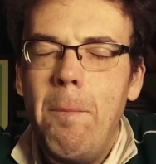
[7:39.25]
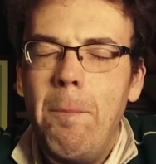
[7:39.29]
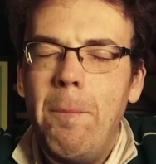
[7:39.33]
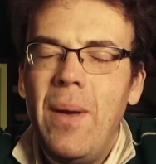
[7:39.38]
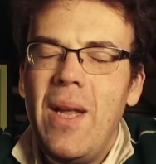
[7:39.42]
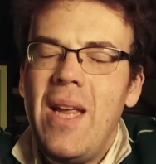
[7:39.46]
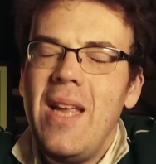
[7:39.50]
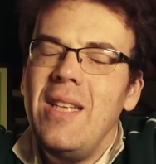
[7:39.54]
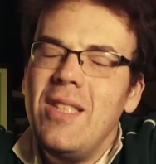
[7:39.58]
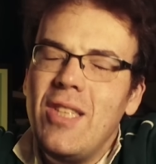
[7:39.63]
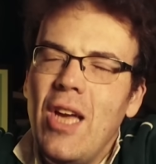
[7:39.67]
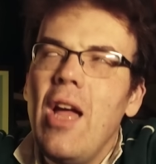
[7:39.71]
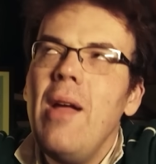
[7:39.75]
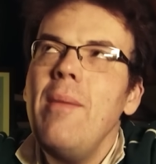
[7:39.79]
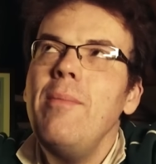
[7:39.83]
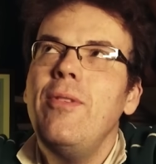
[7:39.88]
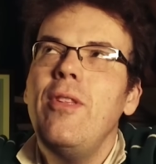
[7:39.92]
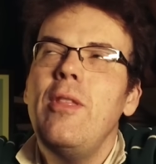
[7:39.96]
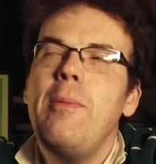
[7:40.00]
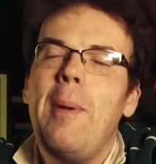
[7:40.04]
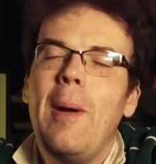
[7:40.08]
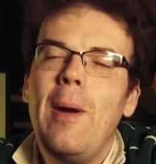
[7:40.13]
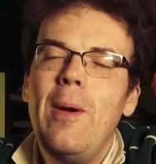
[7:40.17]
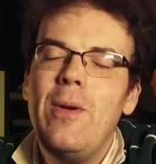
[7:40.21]
But in terms
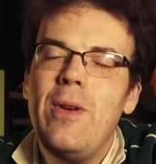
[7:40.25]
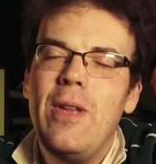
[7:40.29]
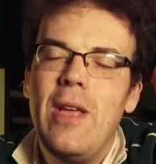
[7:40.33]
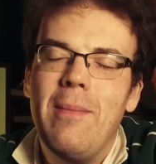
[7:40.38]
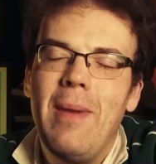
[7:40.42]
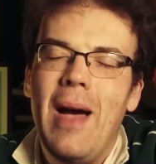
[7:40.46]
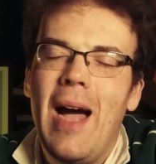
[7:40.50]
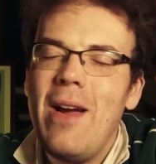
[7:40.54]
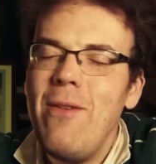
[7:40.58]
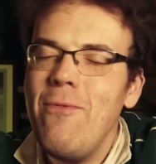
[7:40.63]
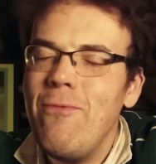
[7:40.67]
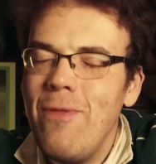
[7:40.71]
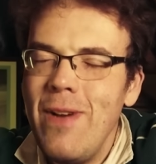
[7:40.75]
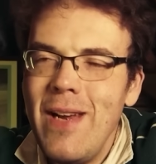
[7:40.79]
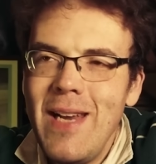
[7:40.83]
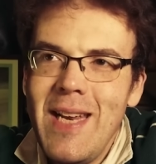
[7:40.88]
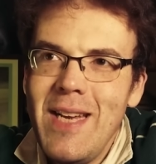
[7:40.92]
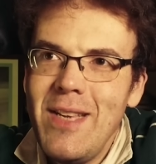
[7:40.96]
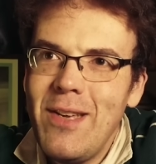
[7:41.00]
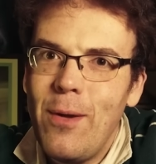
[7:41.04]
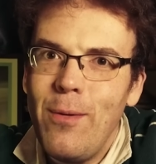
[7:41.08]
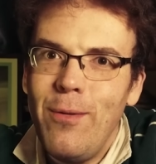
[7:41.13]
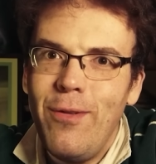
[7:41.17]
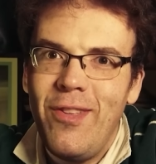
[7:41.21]
of the podium, I really
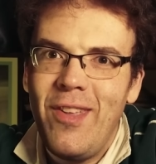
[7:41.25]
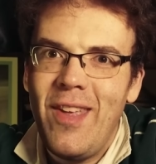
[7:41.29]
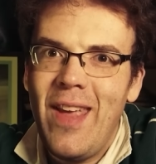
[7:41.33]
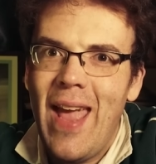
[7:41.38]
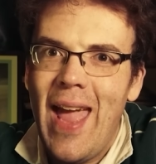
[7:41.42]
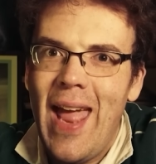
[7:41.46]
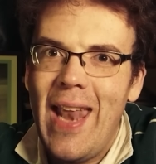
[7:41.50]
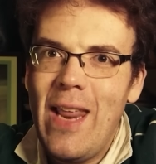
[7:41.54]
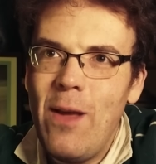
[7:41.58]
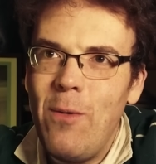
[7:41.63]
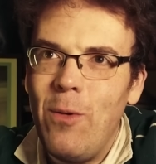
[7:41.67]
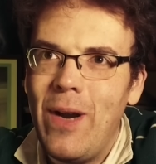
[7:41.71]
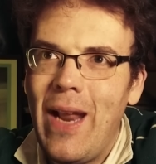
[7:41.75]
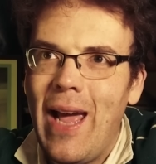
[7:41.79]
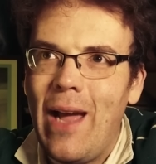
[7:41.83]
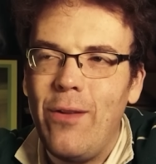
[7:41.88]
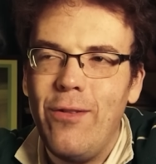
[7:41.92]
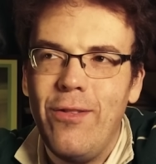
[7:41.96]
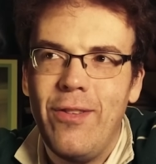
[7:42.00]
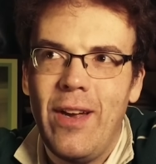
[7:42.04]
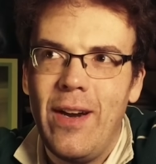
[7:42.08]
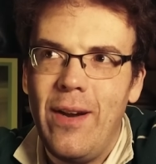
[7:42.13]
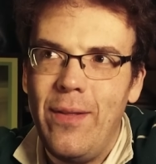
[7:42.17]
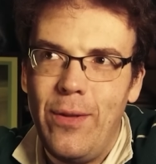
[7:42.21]
don't see anyone
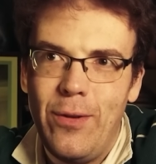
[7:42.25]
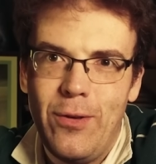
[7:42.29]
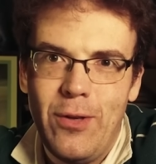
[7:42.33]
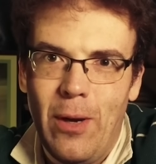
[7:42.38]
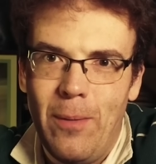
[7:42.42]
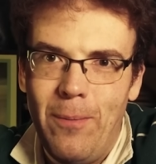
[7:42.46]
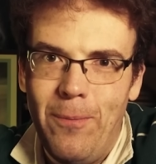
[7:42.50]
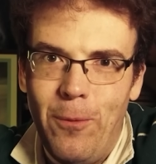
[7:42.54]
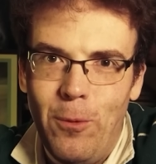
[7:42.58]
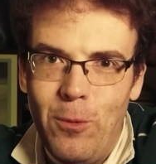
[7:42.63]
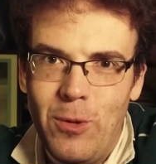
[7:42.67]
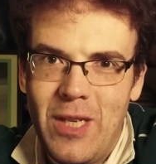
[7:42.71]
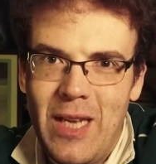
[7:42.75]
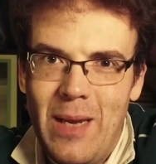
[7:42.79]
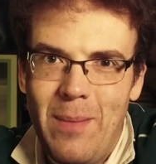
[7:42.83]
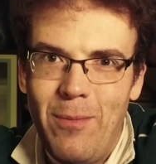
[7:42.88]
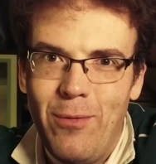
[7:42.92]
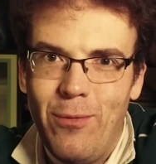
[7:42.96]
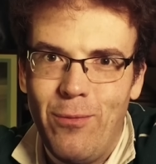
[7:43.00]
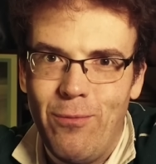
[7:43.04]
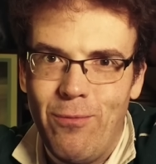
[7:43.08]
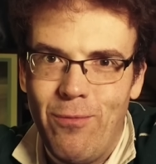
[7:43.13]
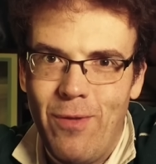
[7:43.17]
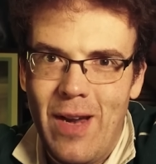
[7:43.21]
outside of the top four
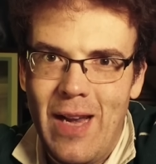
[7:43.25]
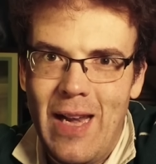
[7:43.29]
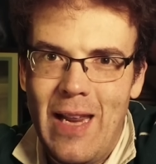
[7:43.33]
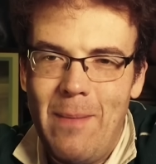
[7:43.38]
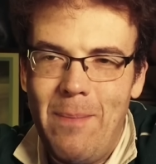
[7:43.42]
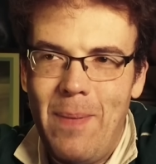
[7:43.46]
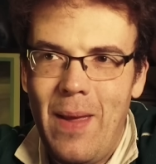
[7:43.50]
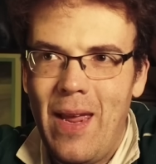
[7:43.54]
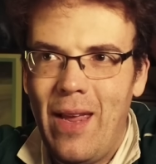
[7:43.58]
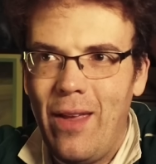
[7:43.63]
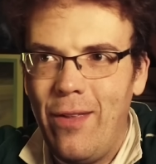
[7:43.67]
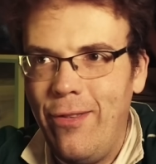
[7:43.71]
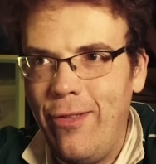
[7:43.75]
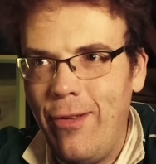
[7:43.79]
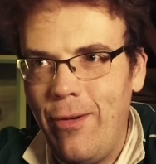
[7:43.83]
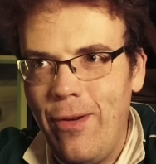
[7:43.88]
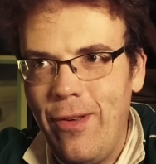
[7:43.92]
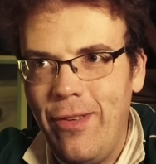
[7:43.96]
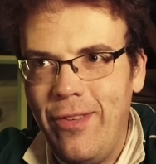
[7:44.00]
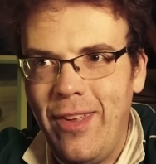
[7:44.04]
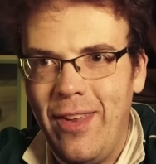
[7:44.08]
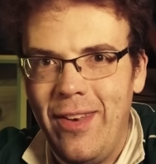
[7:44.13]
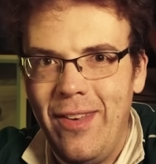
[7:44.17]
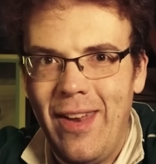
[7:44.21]
teams really being a
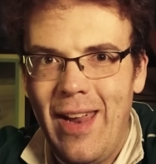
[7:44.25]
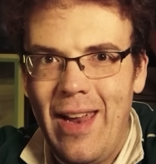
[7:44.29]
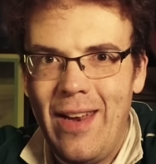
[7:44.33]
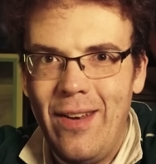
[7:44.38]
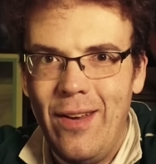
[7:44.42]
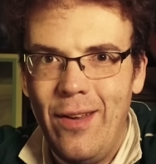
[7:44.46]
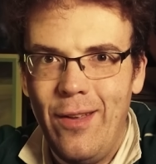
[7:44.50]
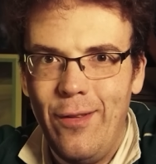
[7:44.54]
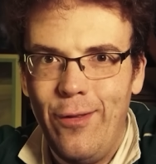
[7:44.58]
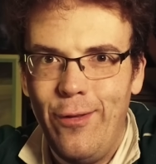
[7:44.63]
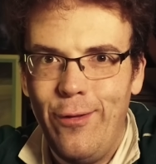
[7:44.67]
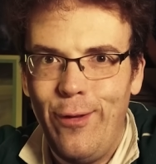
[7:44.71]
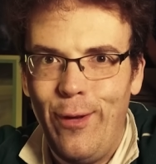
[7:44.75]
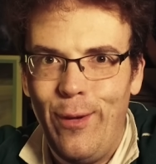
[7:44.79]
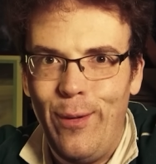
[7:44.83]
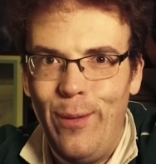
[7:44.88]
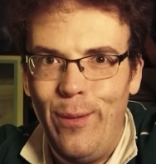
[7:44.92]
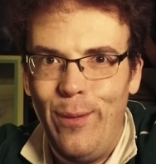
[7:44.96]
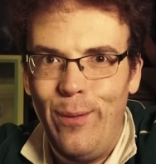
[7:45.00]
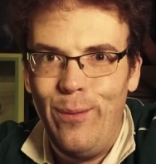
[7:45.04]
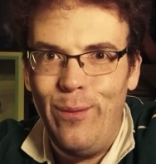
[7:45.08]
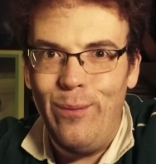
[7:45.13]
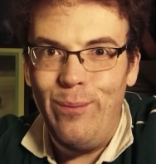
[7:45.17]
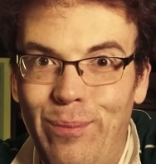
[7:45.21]
serious contender.
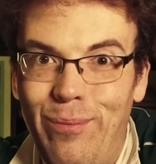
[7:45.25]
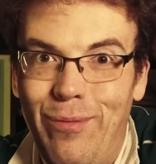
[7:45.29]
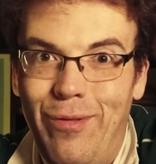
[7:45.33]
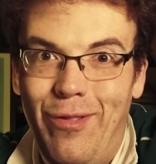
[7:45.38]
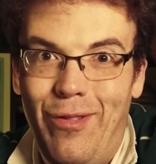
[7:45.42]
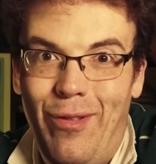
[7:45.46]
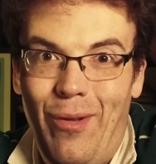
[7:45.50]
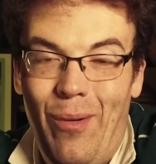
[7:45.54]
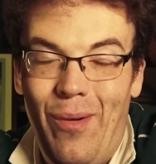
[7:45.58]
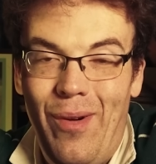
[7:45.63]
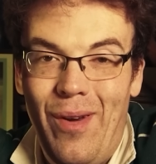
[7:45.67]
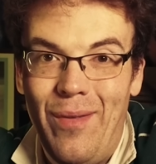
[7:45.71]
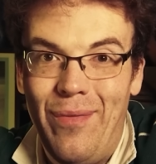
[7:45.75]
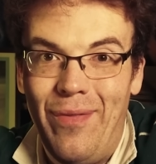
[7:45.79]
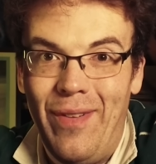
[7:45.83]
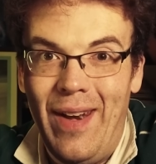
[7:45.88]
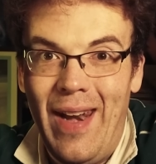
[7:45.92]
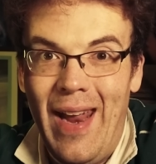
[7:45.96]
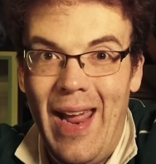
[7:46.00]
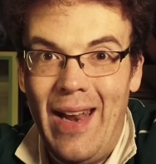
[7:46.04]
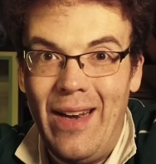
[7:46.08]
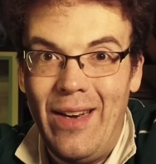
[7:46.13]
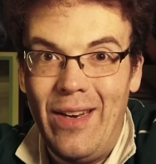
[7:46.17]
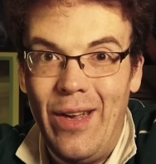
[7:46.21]
So sorry,
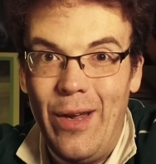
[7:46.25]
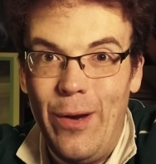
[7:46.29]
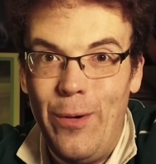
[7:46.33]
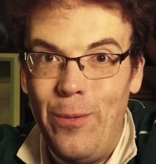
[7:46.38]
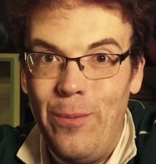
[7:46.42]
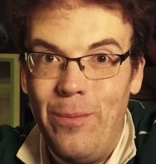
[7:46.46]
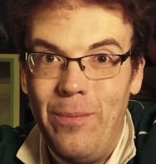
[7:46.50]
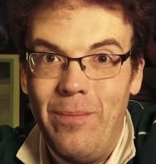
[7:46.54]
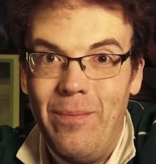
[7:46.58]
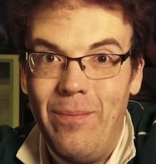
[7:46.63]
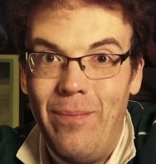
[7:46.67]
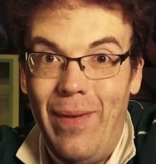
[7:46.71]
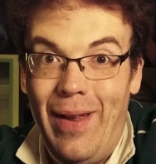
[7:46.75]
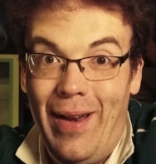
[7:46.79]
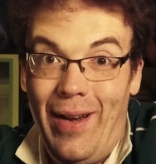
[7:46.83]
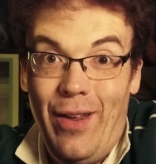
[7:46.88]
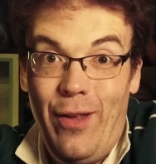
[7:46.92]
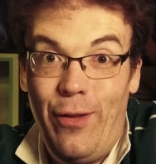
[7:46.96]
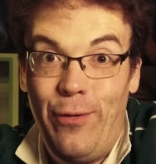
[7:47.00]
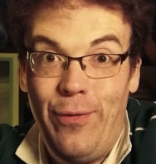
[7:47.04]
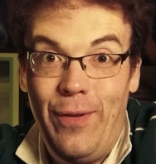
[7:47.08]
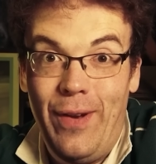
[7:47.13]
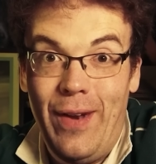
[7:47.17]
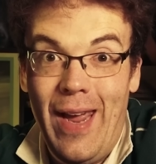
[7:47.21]
Fernando, at
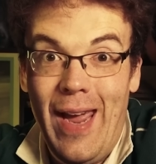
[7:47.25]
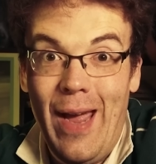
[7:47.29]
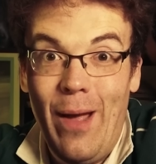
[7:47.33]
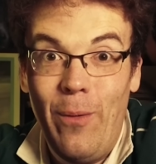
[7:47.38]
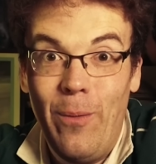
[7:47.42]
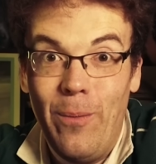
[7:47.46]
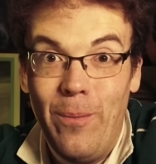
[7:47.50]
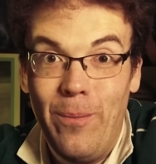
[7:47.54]
least for now.